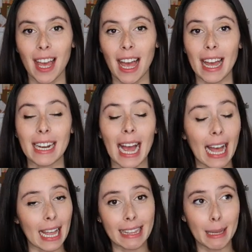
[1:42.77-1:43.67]
And
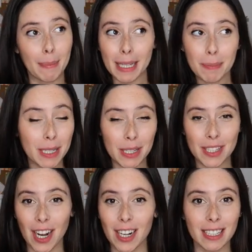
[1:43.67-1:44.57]
the best place to
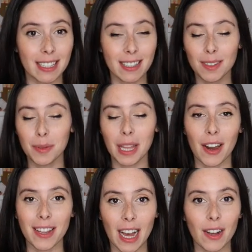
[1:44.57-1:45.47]
start is,
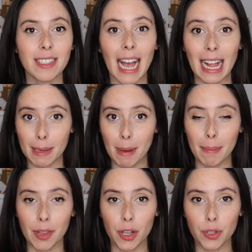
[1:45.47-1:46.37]
without a doubt,
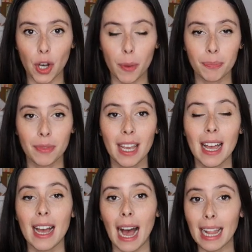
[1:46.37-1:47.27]
Alibaba.com.
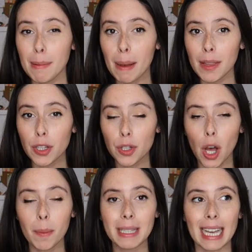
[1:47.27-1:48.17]

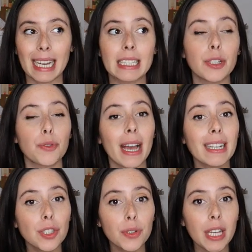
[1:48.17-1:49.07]
Alibaba.com is like a
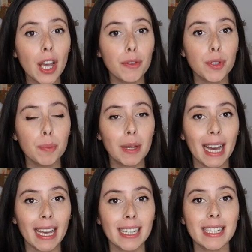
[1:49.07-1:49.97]
directory of
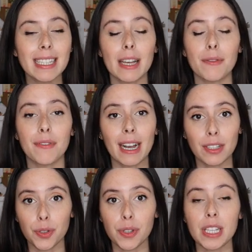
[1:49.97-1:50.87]
suppliers and
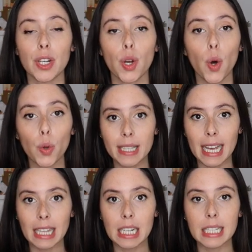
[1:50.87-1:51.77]
factories and
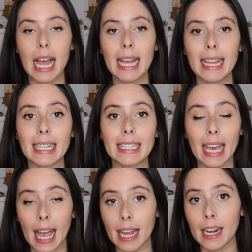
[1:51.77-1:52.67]
wholesalers that
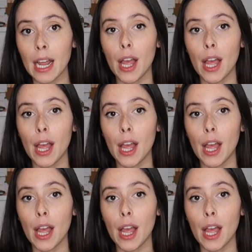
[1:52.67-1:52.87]
can